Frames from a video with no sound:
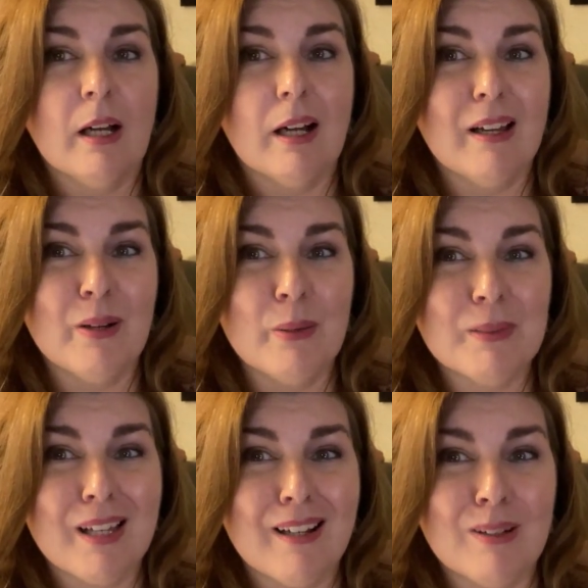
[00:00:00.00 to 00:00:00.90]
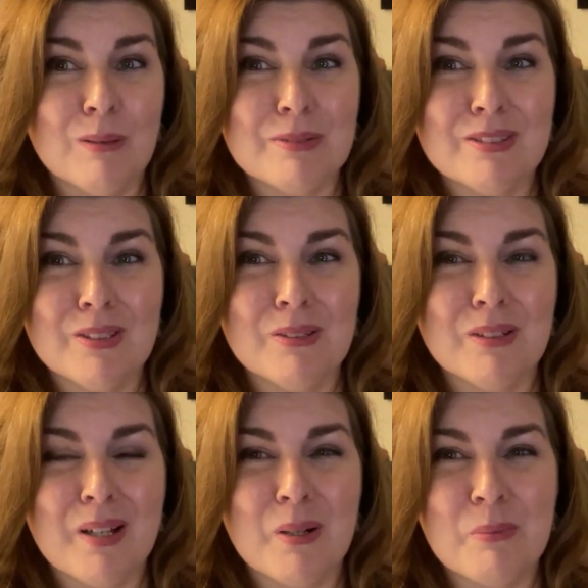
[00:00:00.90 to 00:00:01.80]
I hope that helps you.
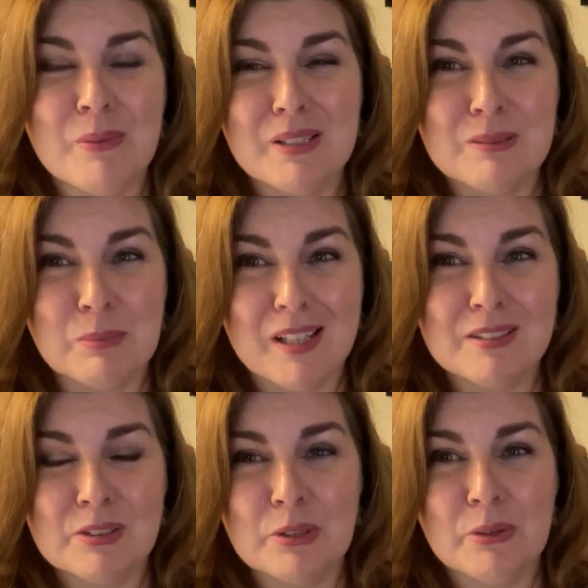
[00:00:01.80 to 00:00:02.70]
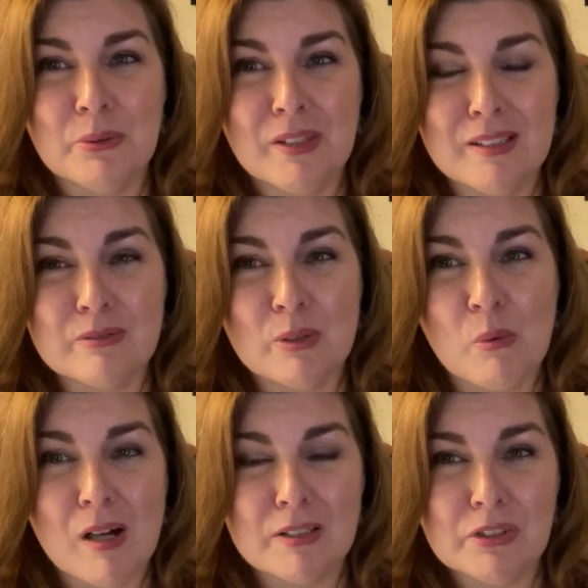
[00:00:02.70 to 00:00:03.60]
I hope it's blessed you. Thanks for
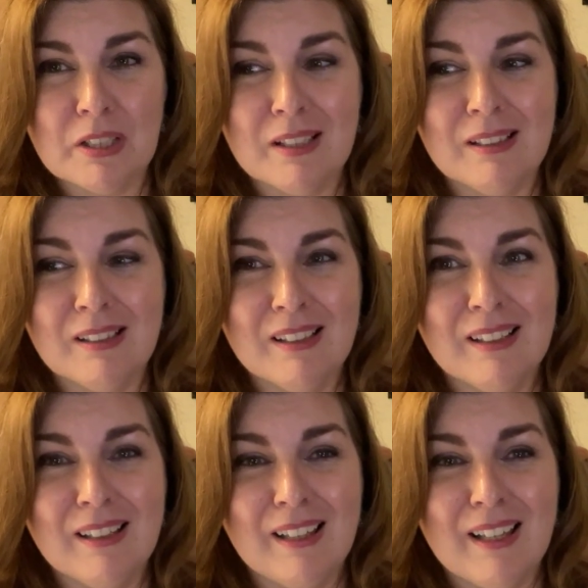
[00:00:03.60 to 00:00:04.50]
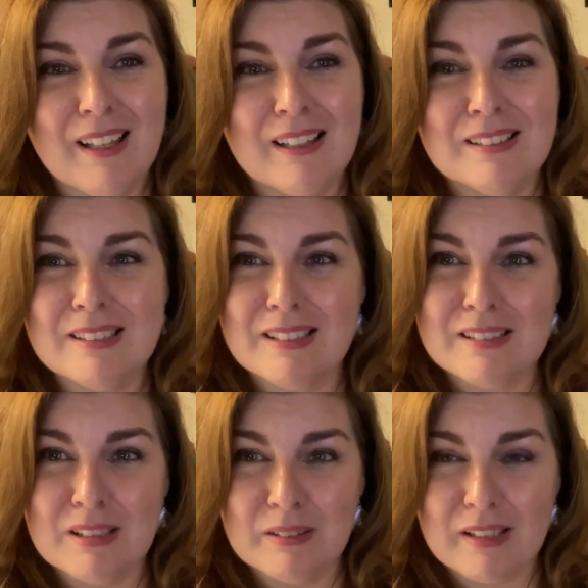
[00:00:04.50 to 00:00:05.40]
watching. And
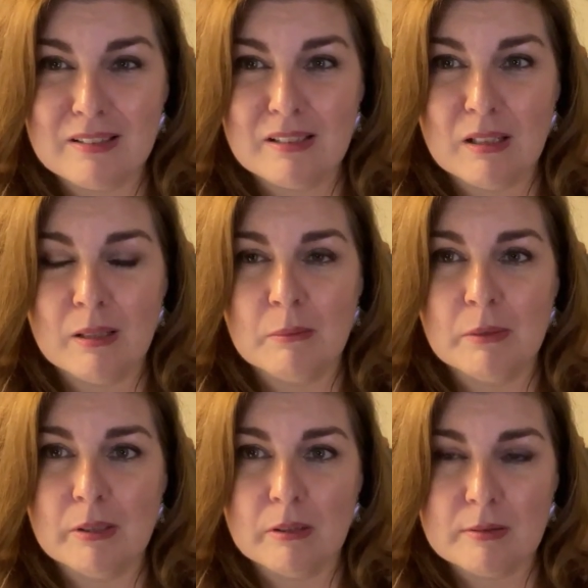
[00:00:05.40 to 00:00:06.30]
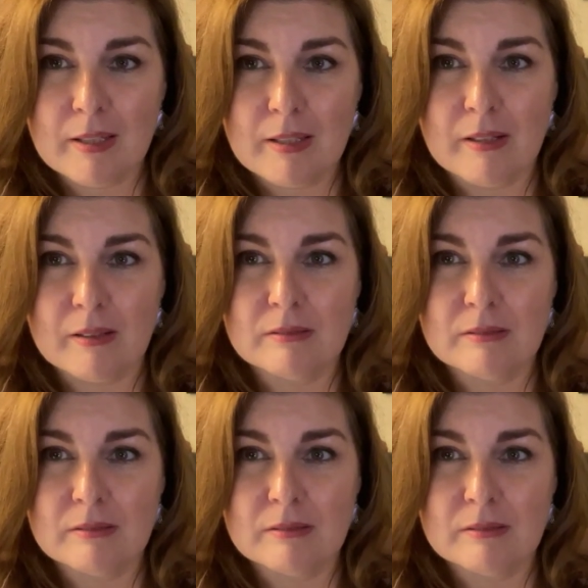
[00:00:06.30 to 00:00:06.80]
until next time, y'all take care.